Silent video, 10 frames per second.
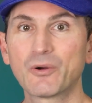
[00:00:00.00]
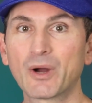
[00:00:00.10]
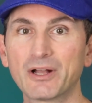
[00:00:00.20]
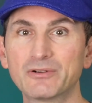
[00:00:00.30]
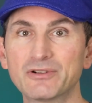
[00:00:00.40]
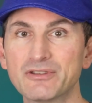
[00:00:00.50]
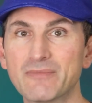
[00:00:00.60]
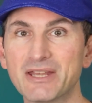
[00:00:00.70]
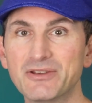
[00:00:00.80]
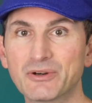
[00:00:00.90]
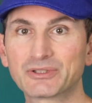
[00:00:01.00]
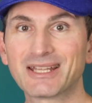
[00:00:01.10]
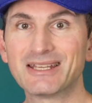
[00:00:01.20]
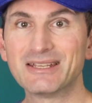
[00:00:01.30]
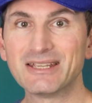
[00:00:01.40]
while you may not
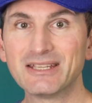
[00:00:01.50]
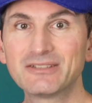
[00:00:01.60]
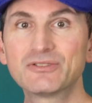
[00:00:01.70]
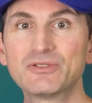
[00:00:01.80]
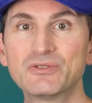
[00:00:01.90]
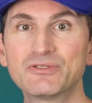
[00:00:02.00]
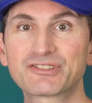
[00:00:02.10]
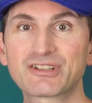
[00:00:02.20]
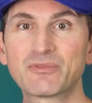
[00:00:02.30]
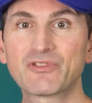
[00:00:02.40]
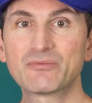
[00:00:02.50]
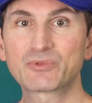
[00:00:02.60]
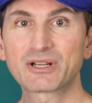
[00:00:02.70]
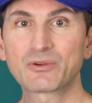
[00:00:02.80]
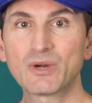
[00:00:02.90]
need to use some of them
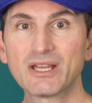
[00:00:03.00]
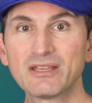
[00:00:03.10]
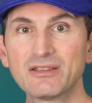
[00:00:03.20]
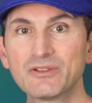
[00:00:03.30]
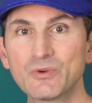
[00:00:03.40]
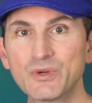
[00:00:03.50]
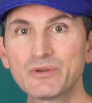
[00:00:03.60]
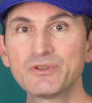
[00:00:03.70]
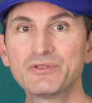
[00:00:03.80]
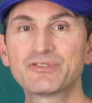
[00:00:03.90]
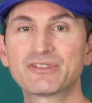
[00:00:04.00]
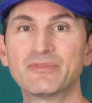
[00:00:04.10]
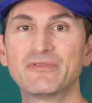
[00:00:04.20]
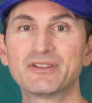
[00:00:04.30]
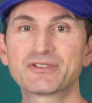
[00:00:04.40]
right away, you will use
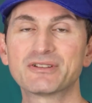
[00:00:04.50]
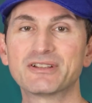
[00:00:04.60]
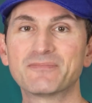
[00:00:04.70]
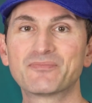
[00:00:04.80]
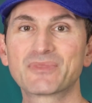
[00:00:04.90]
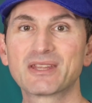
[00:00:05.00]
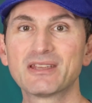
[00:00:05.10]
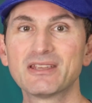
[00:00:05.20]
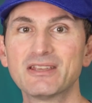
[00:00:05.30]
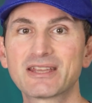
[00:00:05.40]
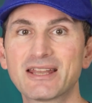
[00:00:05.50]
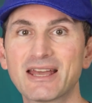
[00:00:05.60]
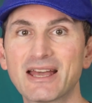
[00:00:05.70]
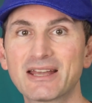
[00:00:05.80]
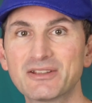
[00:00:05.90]
them eventually. It can
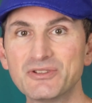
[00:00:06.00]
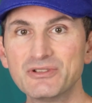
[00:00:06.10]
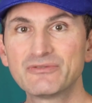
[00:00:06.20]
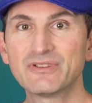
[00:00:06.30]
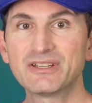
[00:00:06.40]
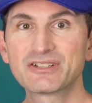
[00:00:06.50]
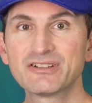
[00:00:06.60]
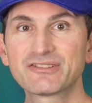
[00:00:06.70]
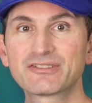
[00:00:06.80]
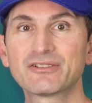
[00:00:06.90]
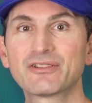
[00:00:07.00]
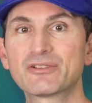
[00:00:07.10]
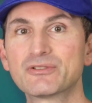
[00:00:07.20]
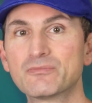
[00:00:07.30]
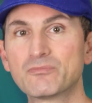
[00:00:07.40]
add new features
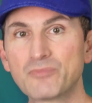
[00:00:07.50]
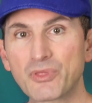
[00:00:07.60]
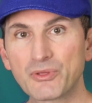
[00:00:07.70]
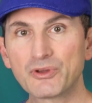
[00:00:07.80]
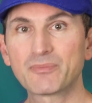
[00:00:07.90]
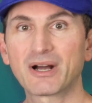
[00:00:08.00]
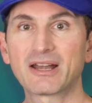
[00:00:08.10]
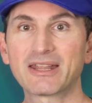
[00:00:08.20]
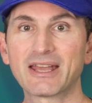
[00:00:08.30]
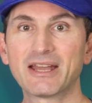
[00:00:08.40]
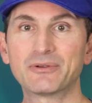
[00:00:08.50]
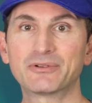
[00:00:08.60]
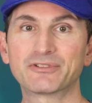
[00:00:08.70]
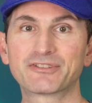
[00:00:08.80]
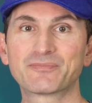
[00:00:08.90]
through third-party
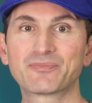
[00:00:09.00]
add-ons.